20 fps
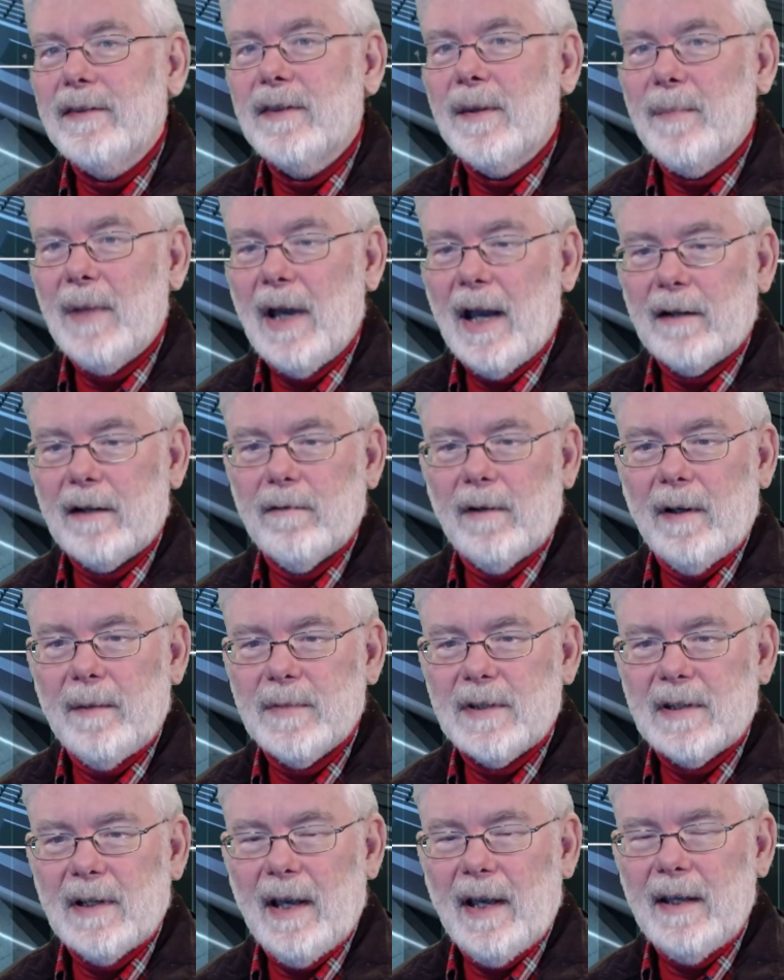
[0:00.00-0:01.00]
the Macrium
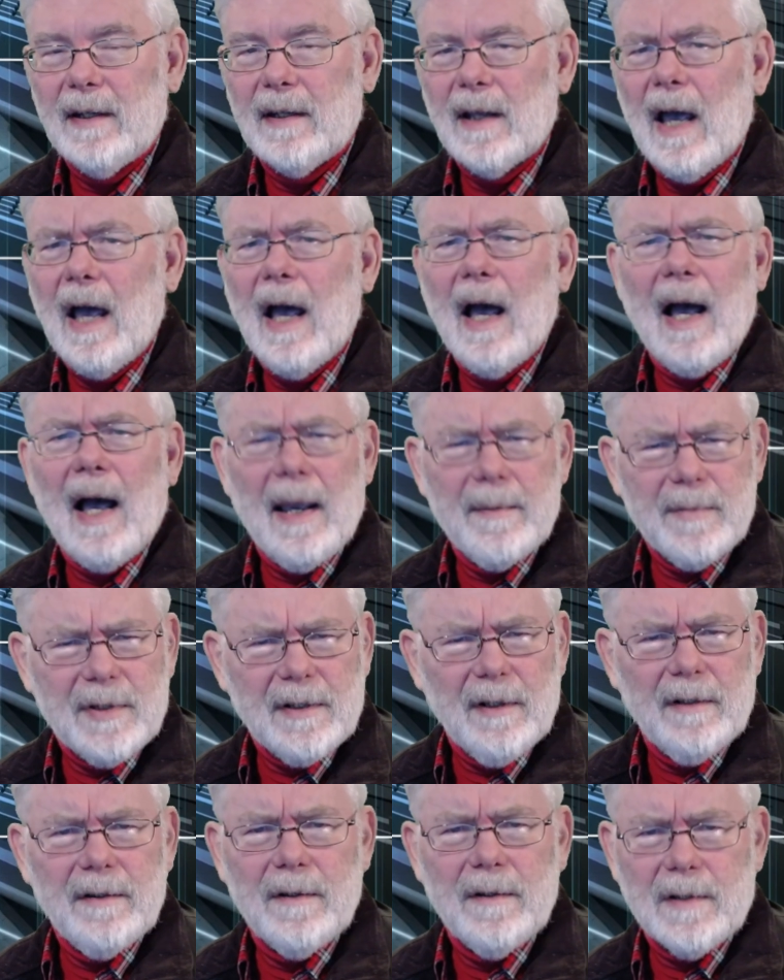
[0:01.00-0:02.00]
site. I'm
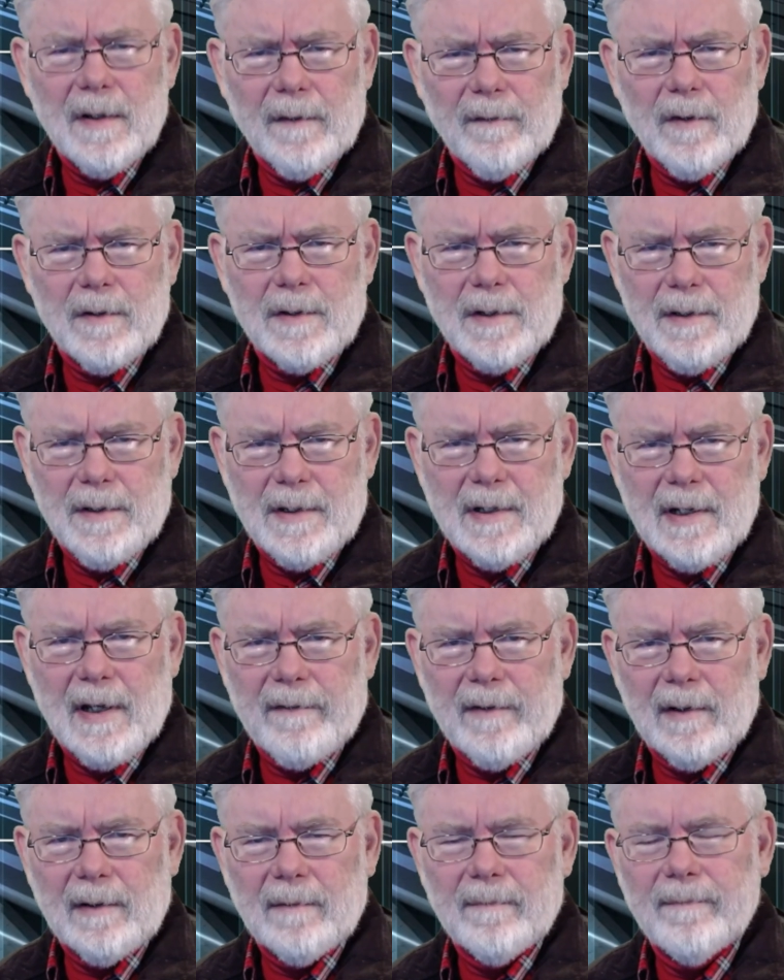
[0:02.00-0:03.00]
still using version
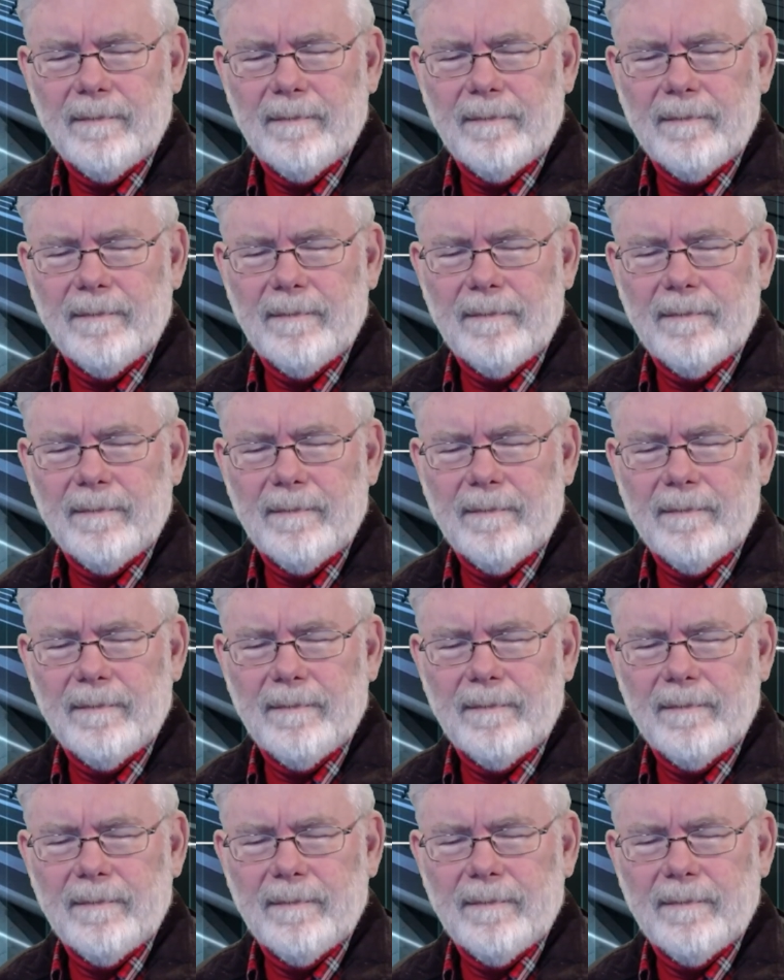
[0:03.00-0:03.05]
7.